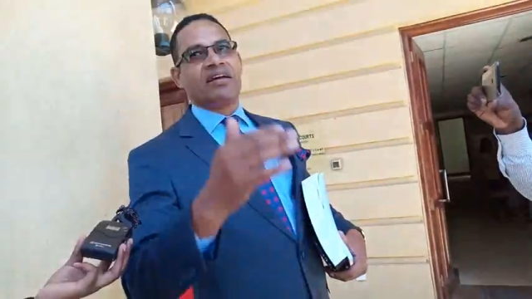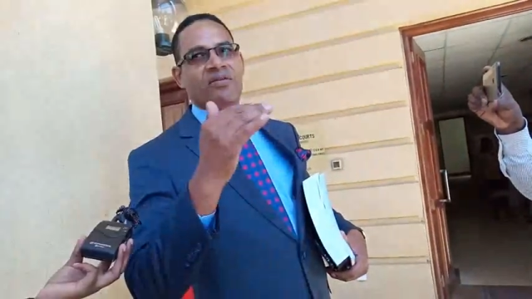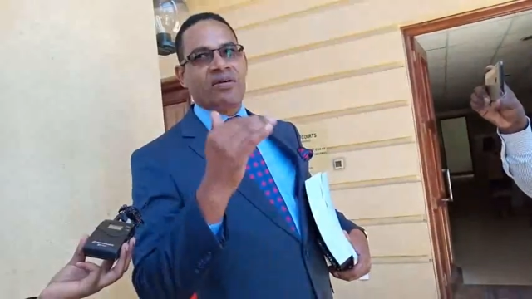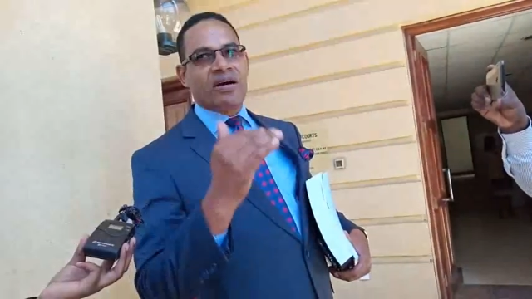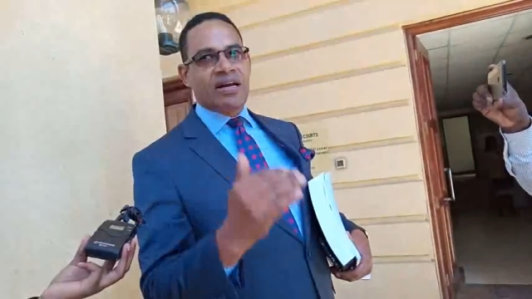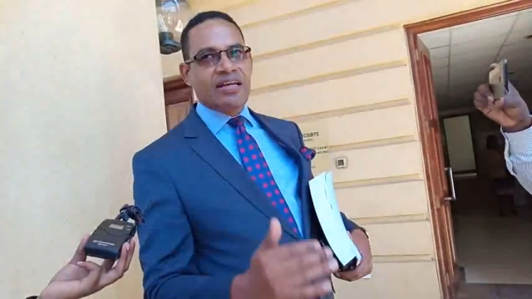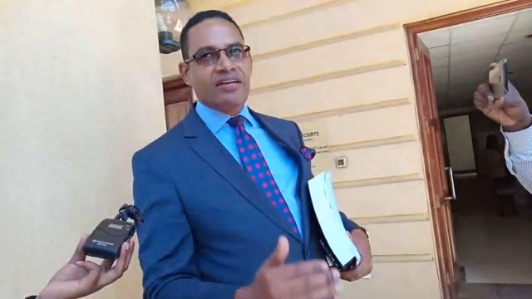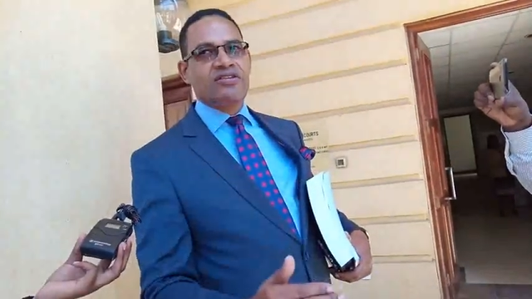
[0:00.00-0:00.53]

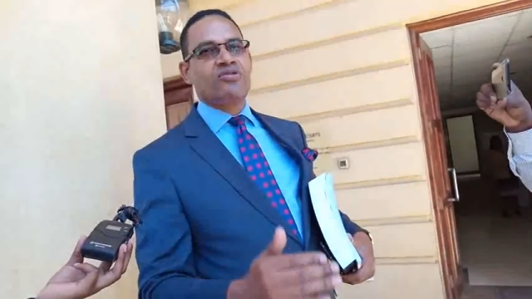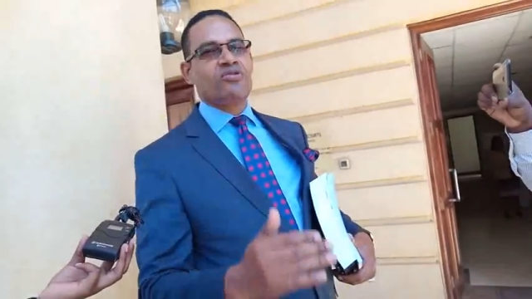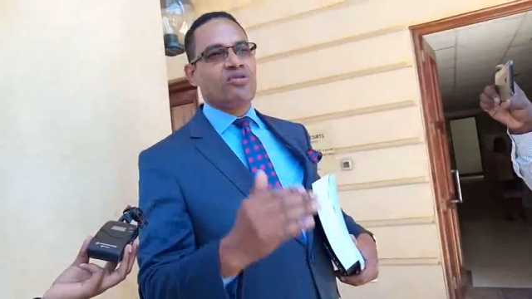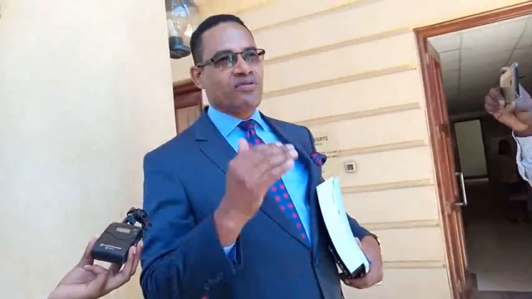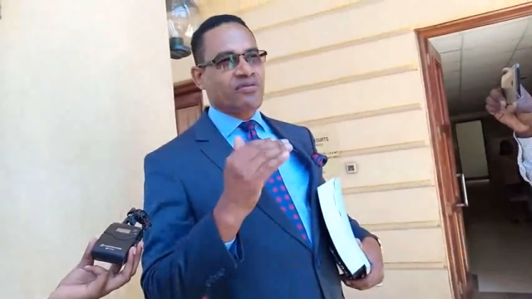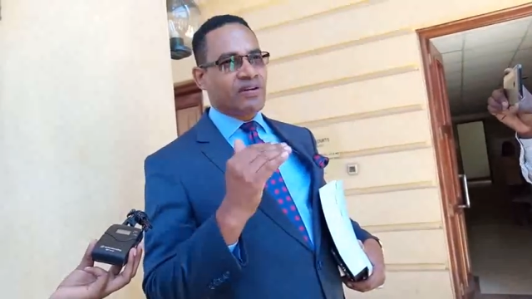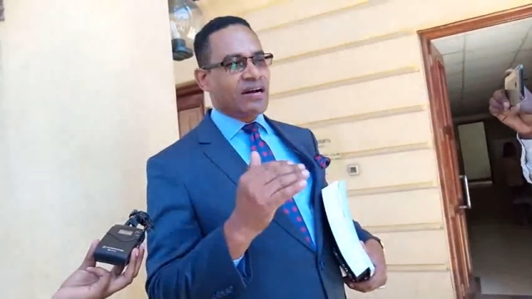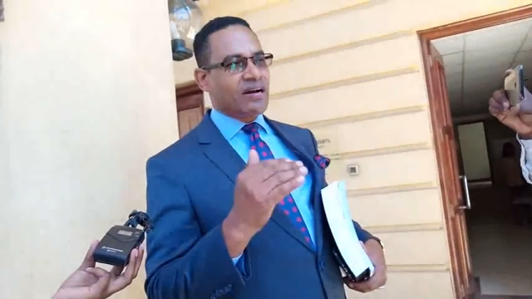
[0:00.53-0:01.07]
182
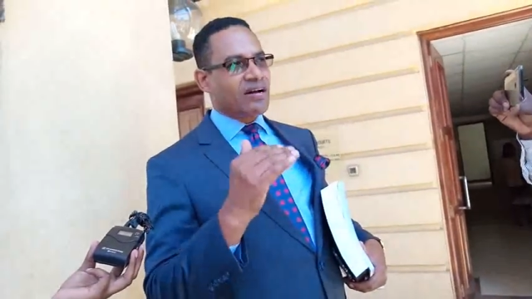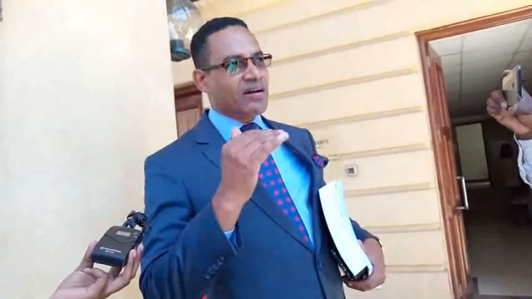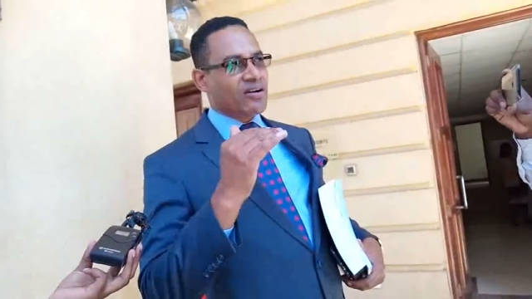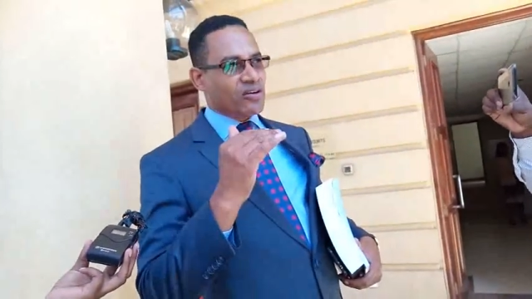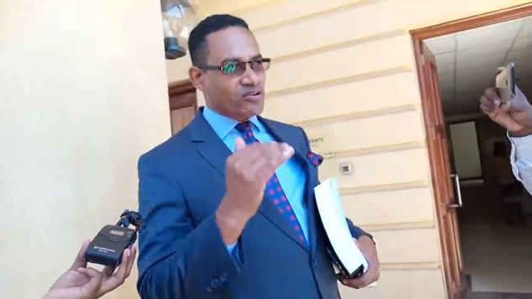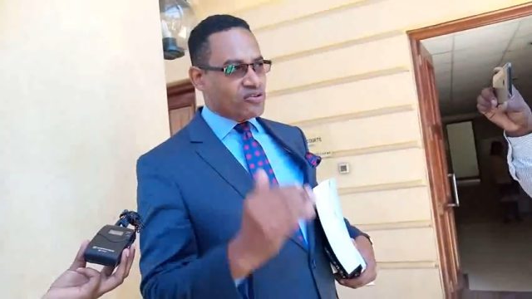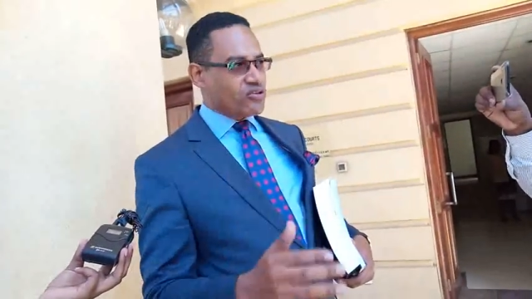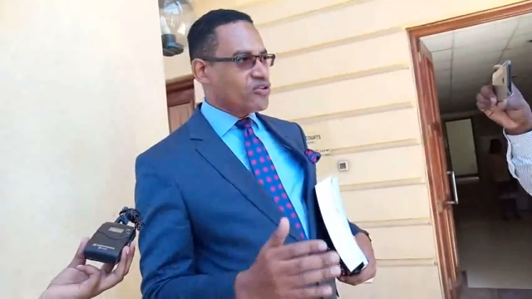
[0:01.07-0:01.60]
of our
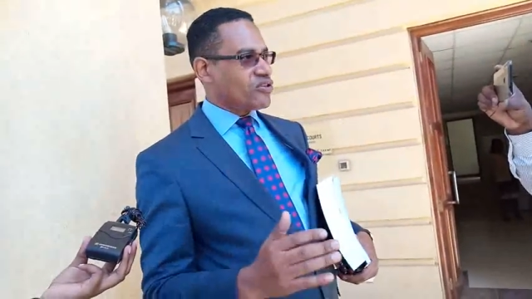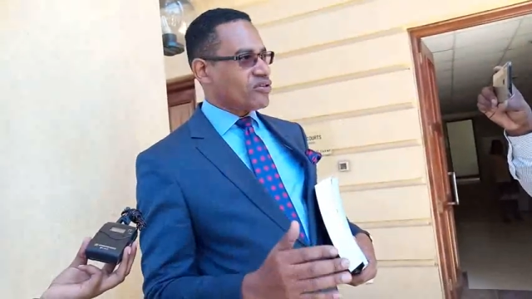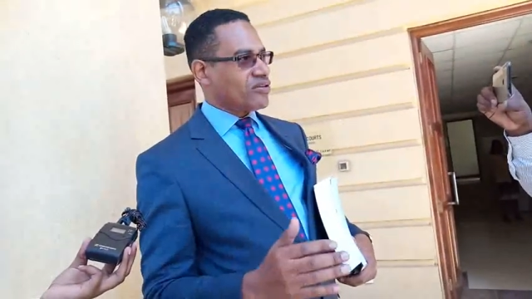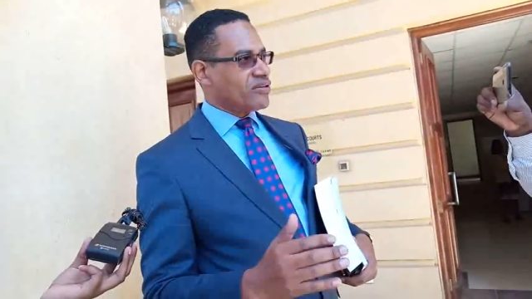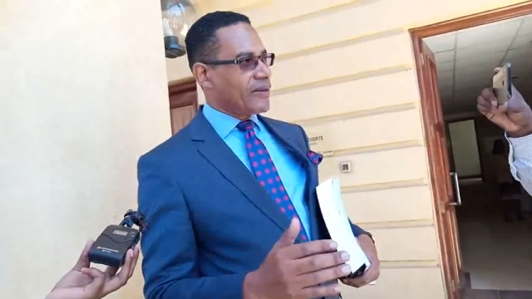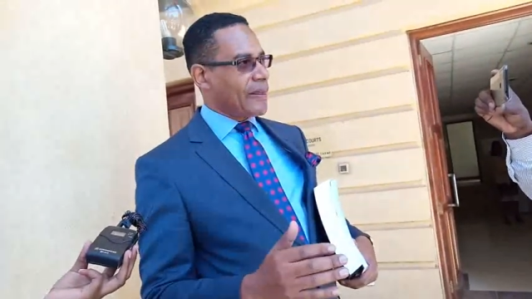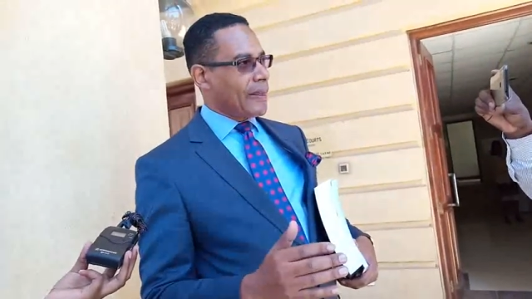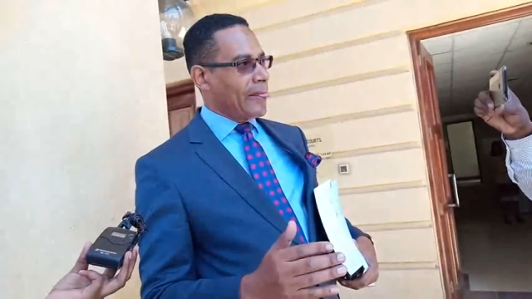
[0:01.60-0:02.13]
Constitution,
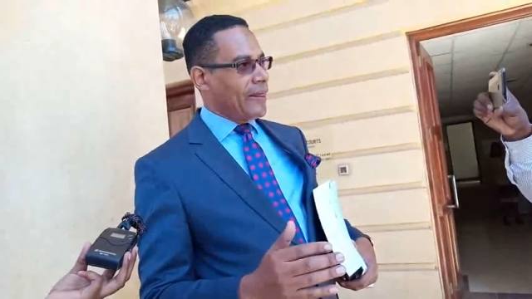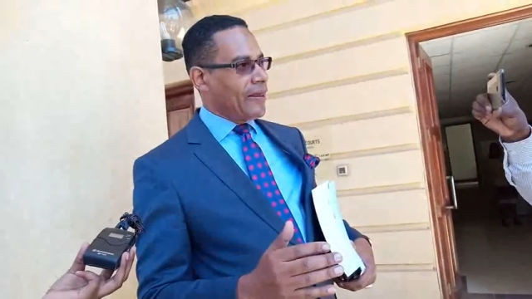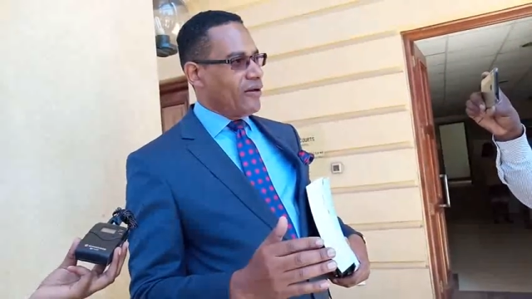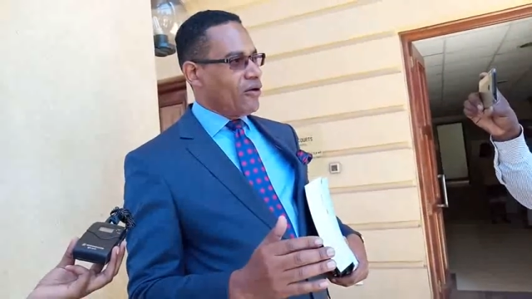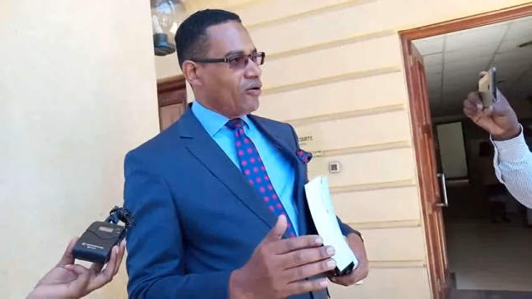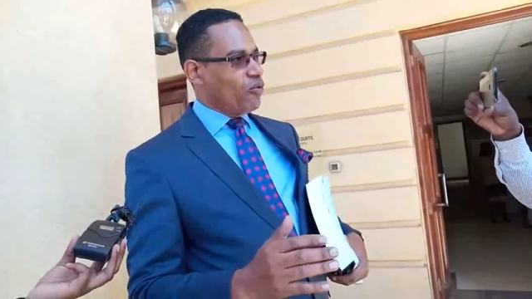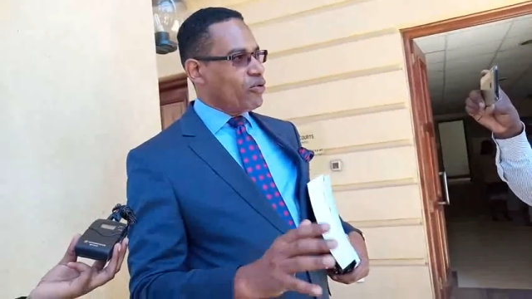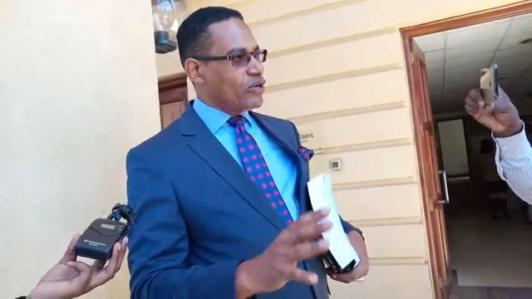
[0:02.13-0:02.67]

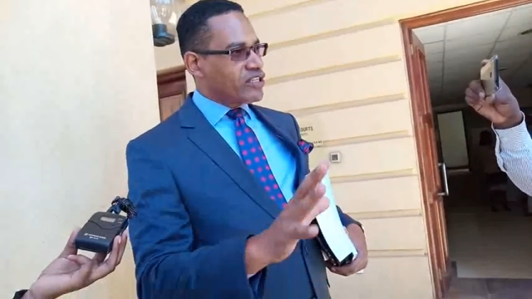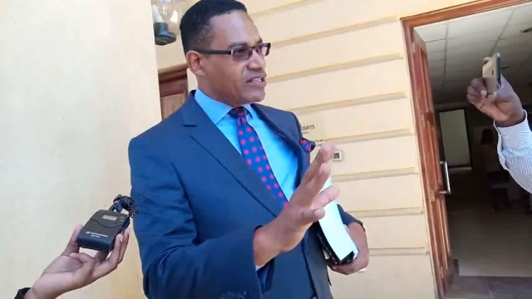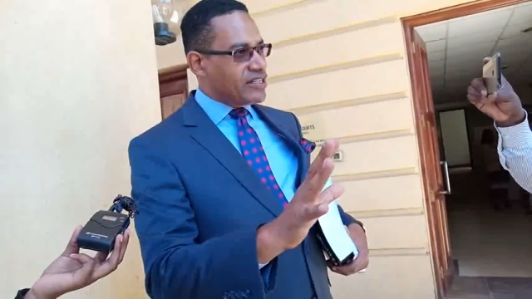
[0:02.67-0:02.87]
which